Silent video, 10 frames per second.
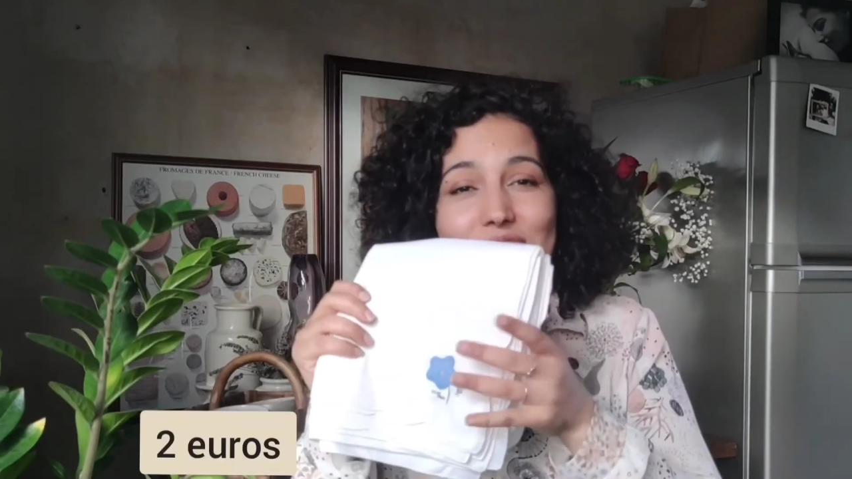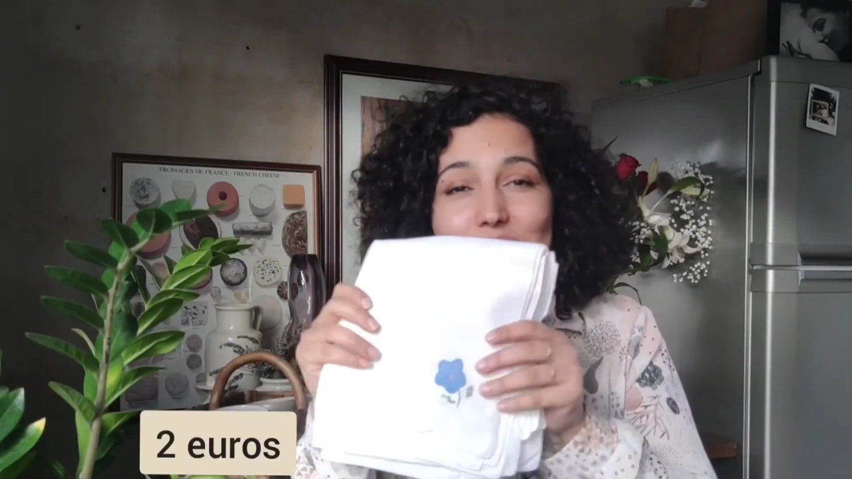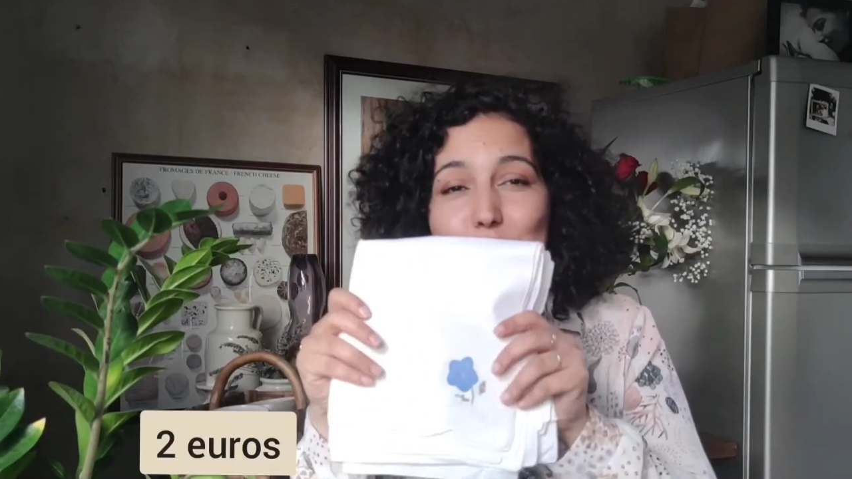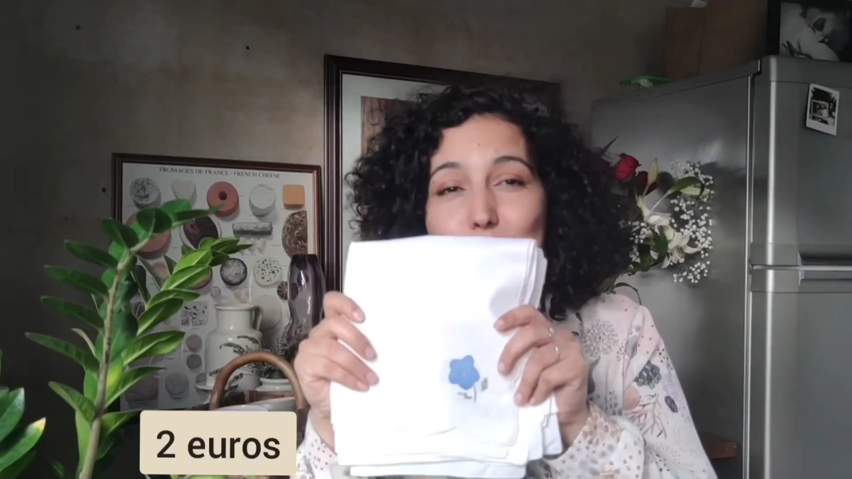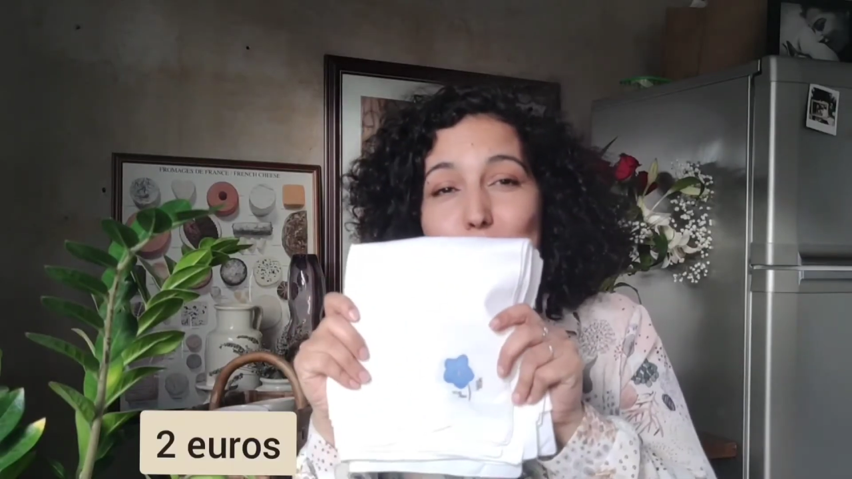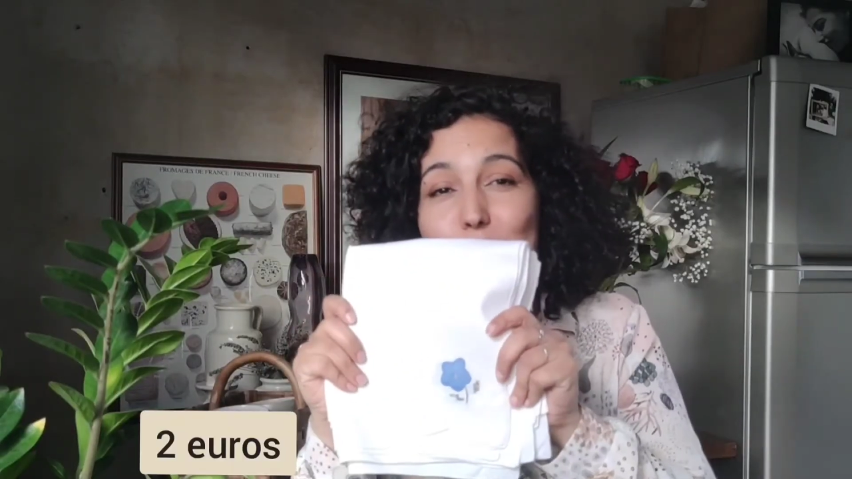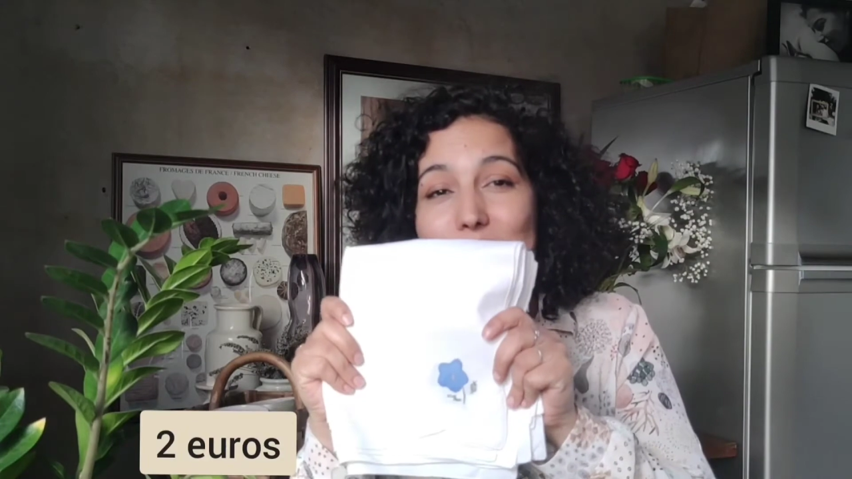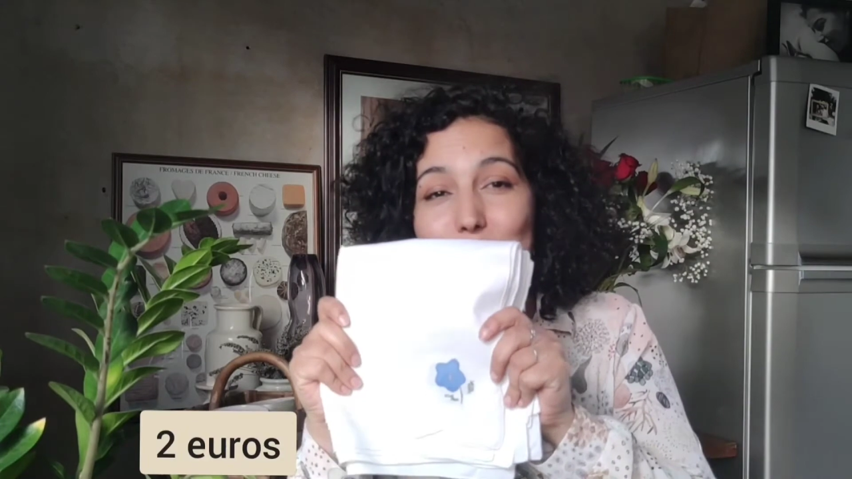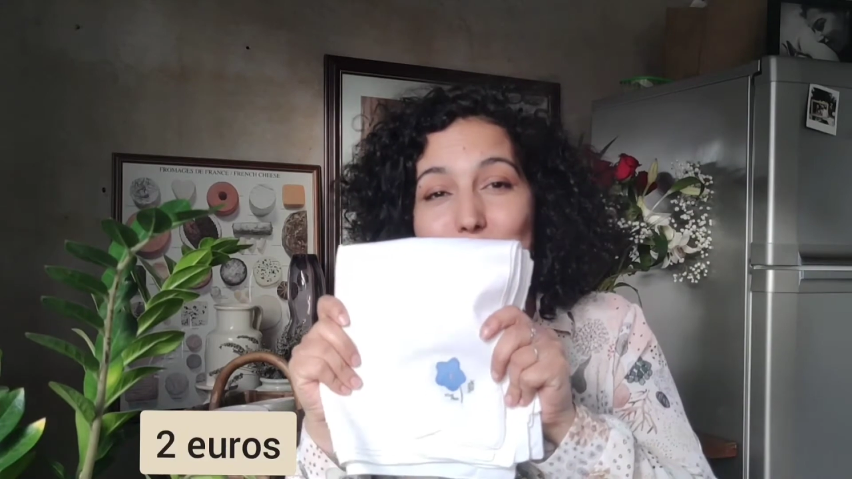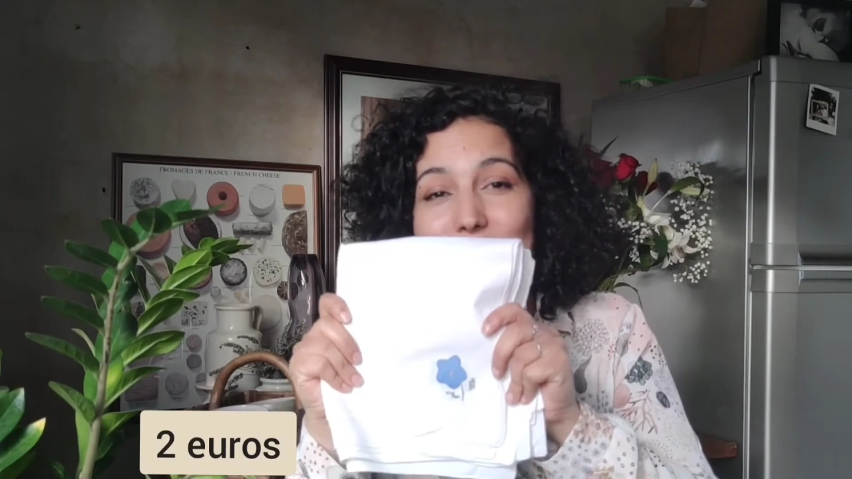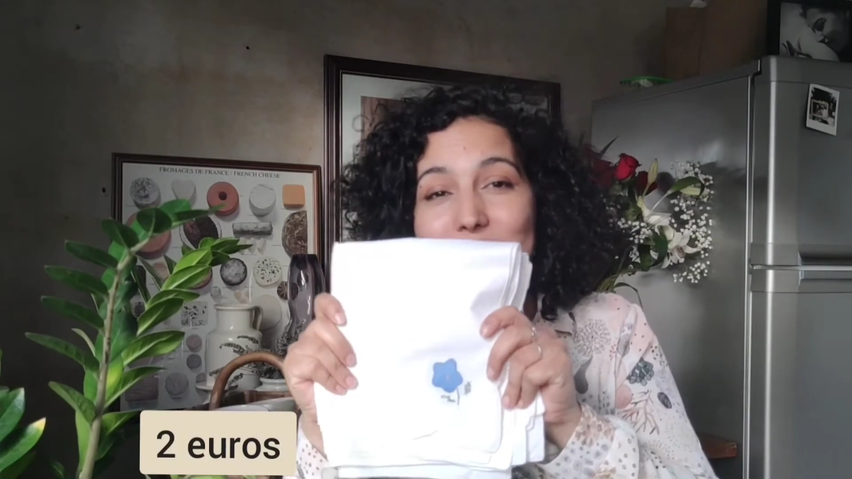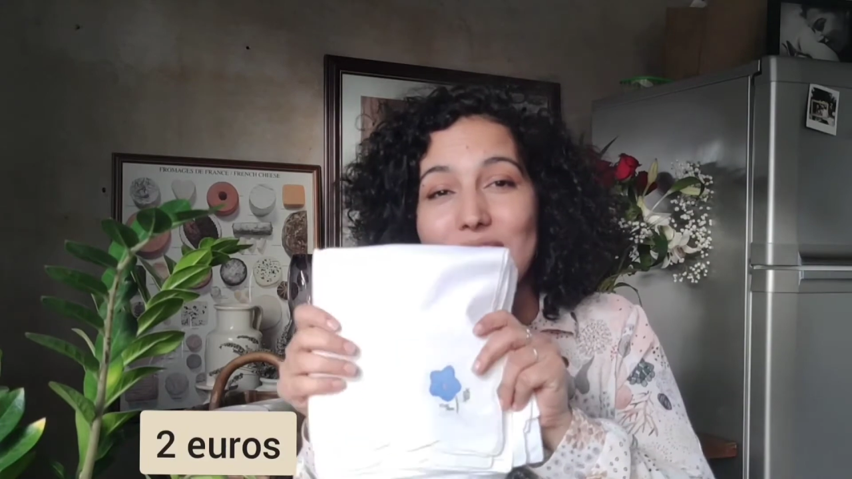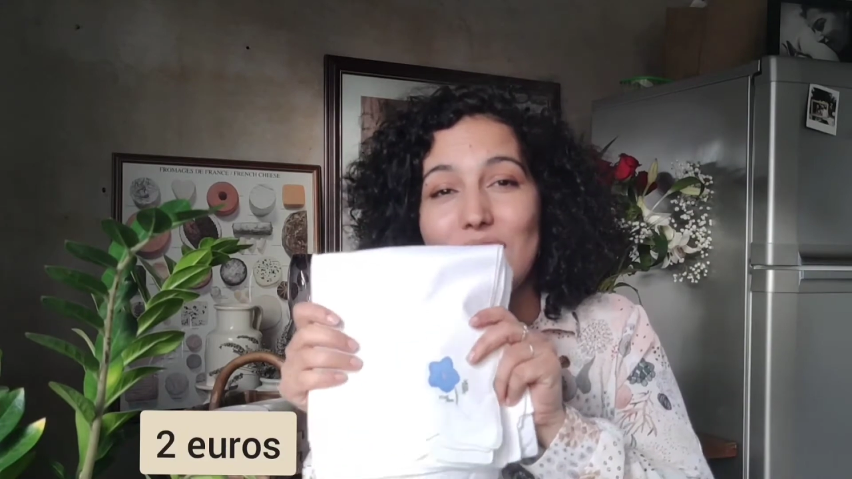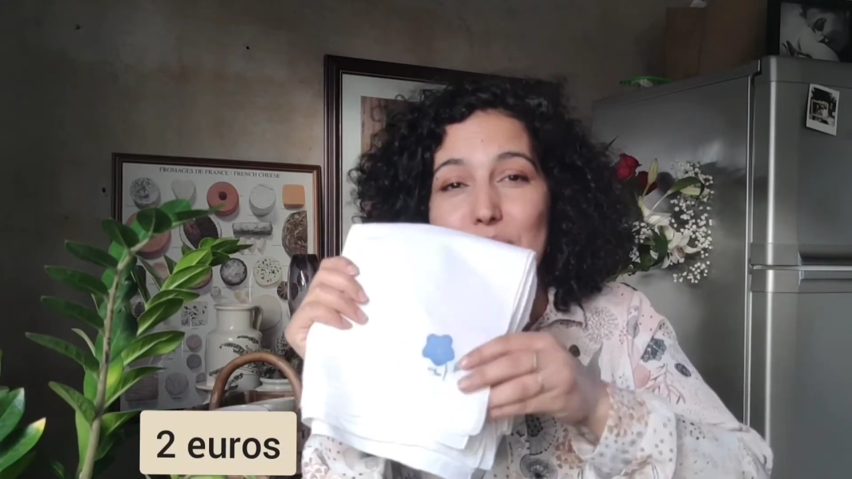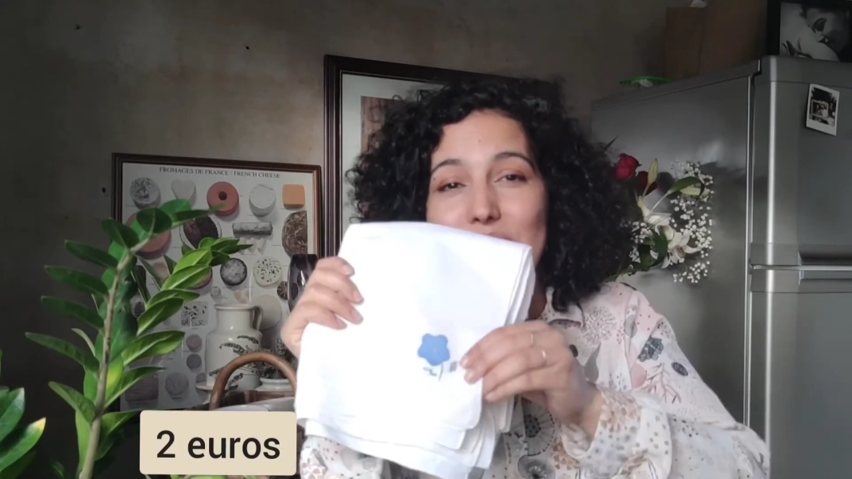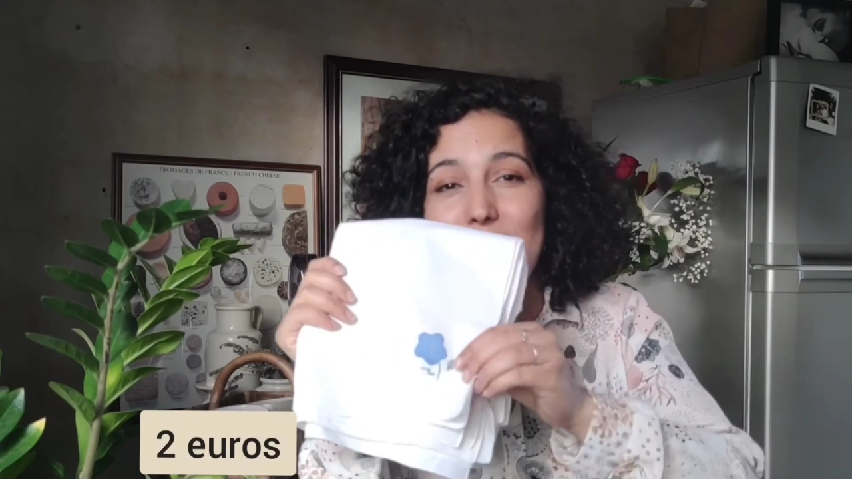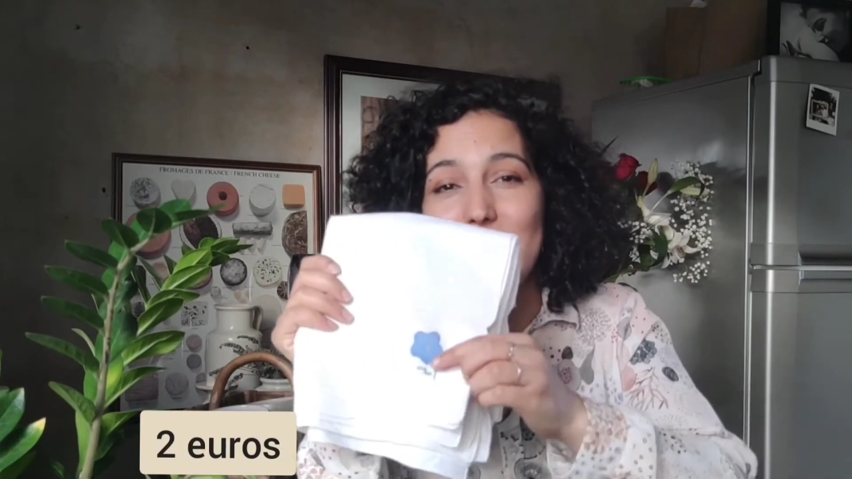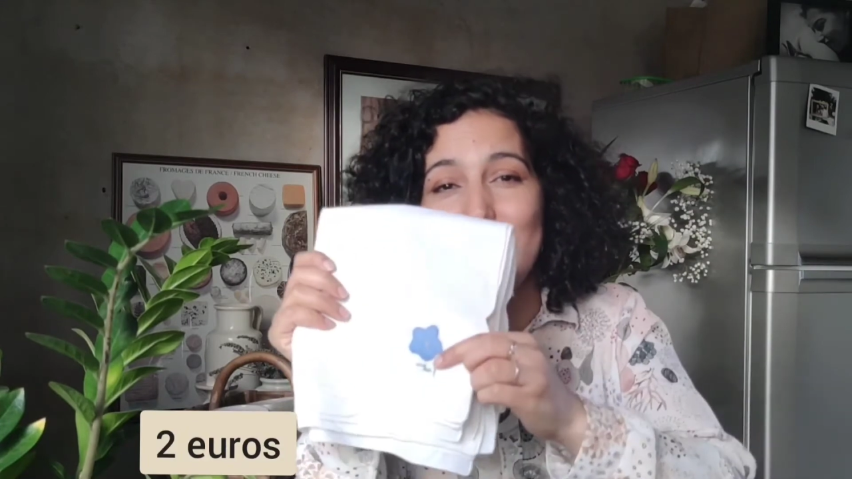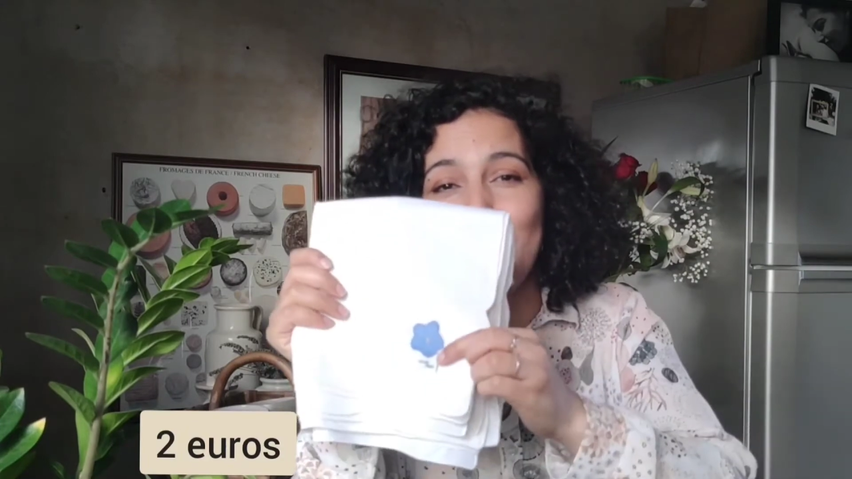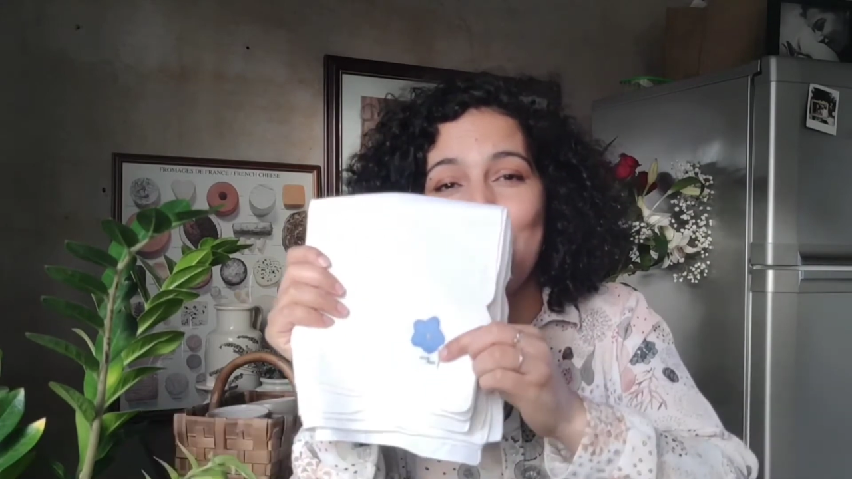simple white ones with that
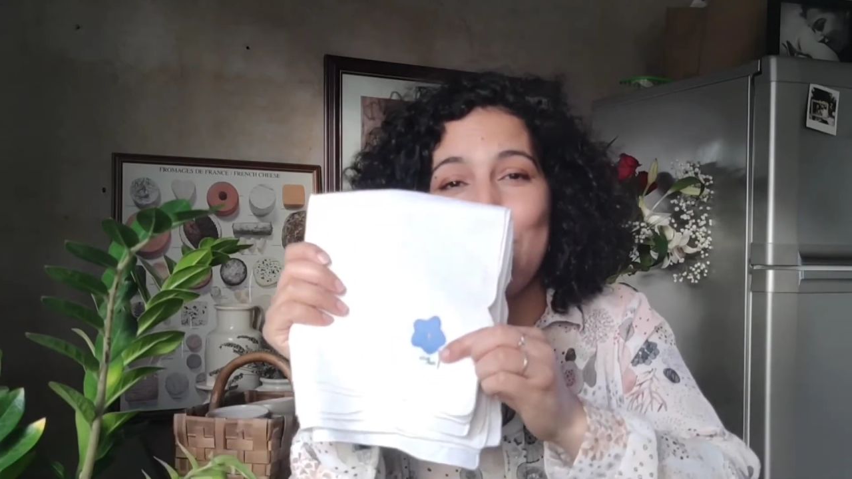little